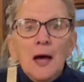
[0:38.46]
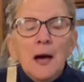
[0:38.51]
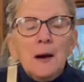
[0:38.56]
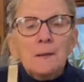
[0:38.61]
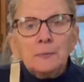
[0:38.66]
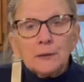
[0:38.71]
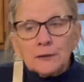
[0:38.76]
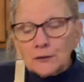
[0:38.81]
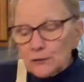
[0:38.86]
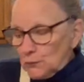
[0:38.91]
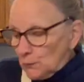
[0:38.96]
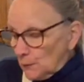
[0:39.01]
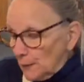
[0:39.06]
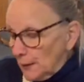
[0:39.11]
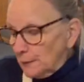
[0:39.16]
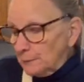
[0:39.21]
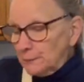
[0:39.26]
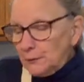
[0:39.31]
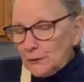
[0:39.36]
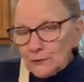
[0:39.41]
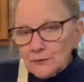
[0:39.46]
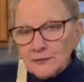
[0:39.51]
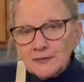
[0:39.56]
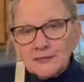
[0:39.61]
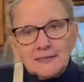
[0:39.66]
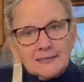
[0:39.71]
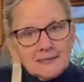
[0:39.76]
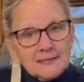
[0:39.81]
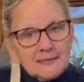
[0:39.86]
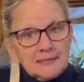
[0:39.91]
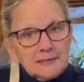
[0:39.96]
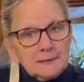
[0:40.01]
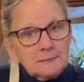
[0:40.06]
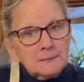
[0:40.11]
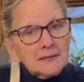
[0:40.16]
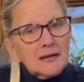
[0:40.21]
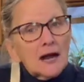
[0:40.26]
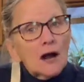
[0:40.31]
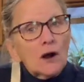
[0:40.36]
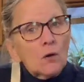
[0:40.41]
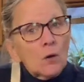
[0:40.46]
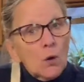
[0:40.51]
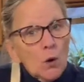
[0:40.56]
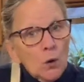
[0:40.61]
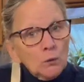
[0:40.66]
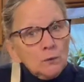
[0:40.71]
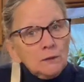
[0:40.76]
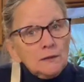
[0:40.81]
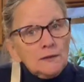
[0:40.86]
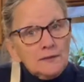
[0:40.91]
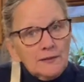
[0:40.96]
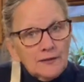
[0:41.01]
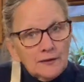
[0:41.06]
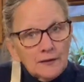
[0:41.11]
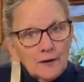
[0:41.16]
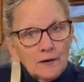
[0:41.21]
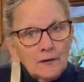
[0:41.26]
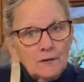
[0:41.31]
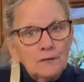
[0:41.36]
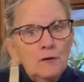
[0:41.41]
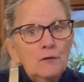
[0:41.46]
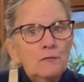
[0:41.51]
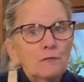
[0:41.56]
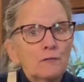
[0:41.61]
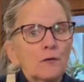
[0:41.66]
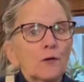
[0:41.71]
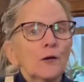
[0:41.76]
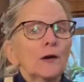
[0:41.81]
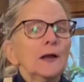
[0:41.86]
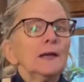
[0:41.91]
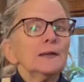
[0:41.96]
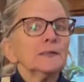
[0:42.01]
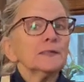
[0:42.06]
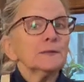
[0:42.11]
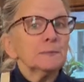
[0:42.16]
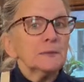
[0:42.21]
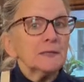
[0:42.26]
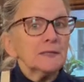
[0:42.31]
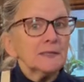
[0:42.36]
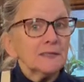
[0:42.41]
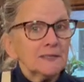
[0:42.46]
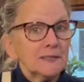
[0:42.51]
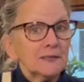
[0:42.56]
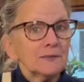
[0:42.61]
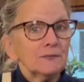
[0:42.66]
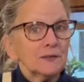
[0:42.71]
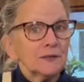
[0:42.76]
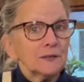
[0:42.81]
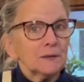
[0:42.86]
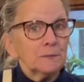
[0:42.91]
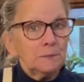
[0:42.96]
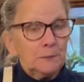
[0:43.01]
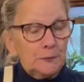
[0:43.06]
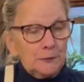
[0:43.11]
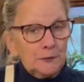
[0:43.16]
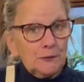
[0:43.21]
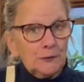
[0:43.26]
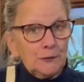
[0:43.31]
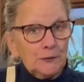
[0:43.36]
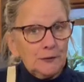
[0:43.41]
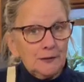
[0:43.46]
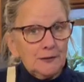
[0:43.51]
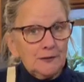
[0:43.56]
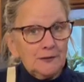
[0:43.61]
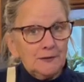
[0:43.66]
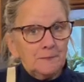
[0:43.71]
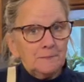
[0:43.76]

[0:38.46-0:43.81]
But cranberries, it seems, are only there for a specific period